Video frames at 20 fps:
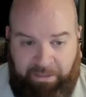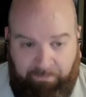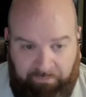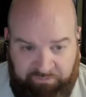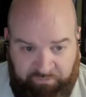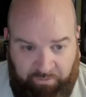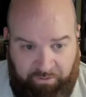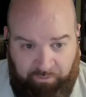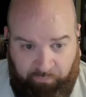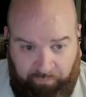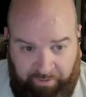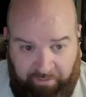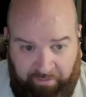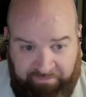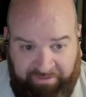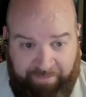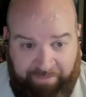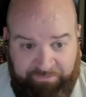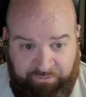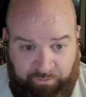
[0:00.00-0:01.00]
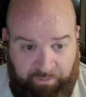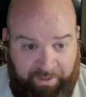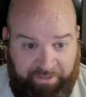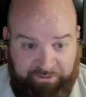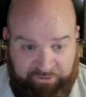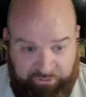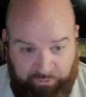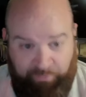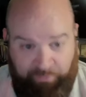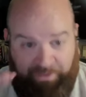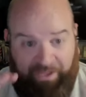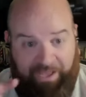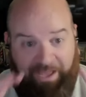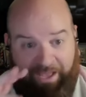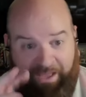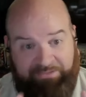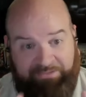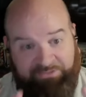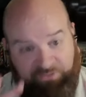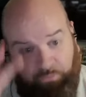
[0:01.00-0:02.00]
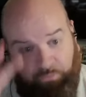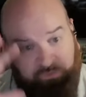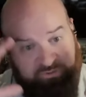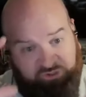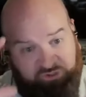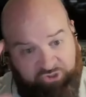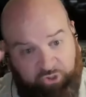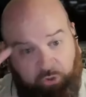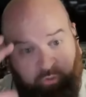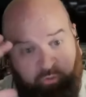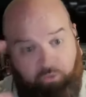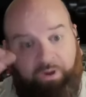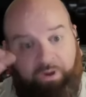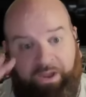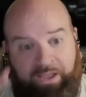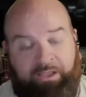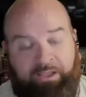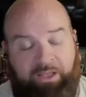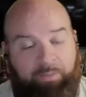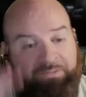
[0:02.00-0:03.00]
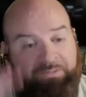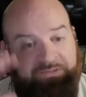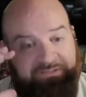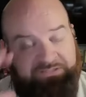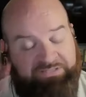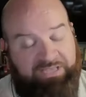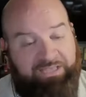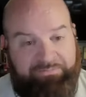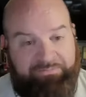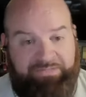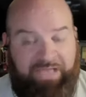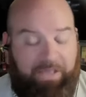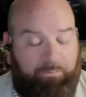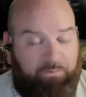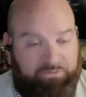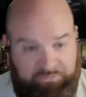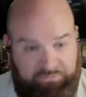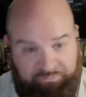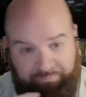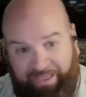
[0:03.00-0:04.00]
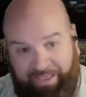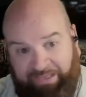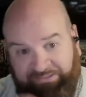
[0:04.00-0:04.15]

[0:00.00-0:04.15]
That was one of the rare times where you had two guys who were so great come at the same time, which was